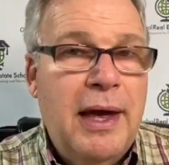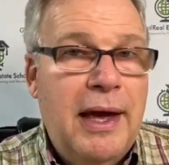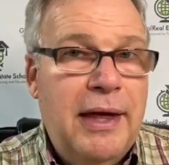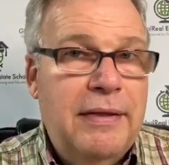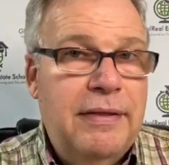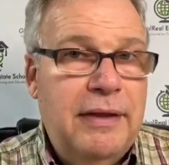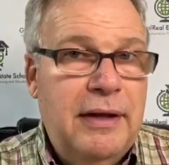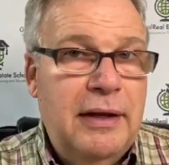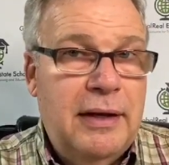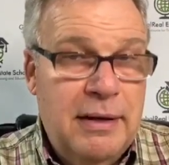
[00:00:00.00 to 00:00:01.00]
And
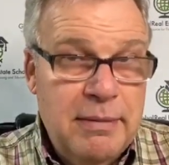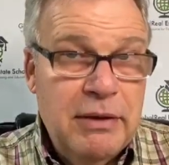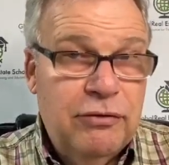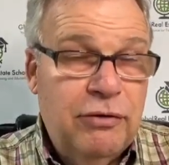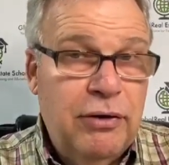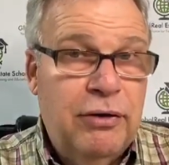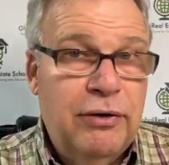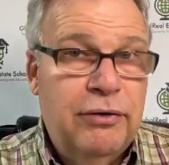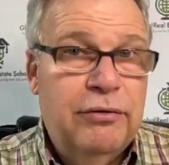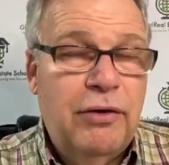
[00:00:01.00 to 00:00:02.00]
the
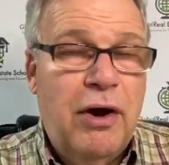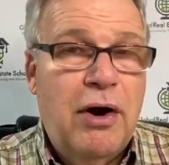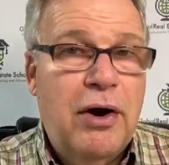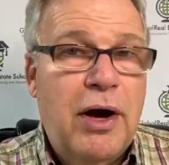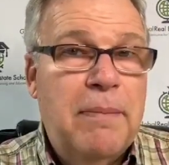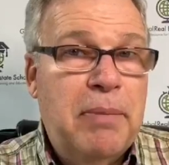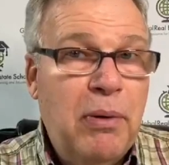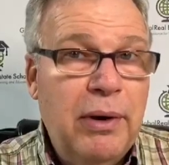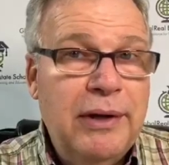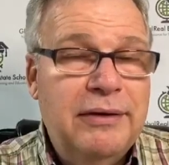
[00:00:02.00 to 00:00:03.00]
commissioners are
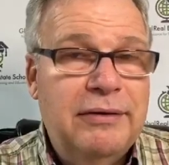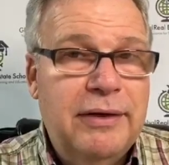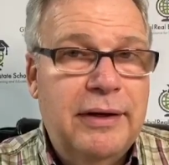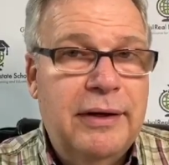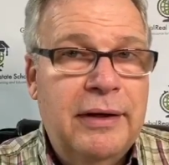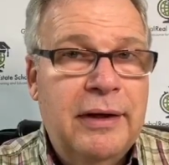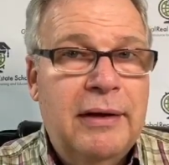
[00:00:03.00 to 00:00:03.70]
appointed